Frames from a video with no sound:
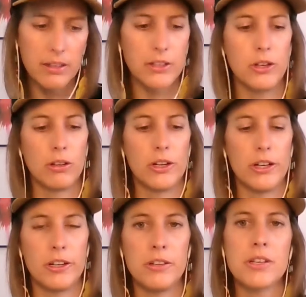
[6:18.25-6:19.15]
your
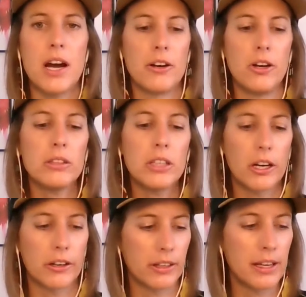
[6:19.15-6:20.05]
learners are not
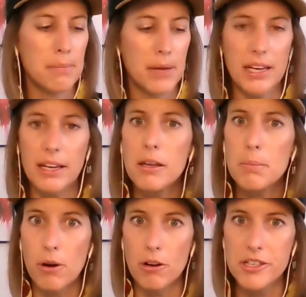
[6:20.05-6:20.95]
currently meeting the
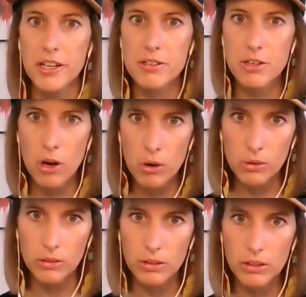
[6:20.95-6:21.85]
project's
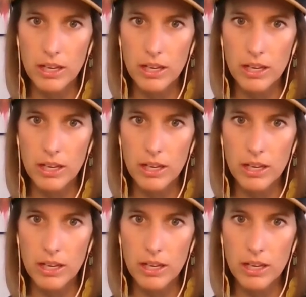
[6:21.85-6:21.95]
goal?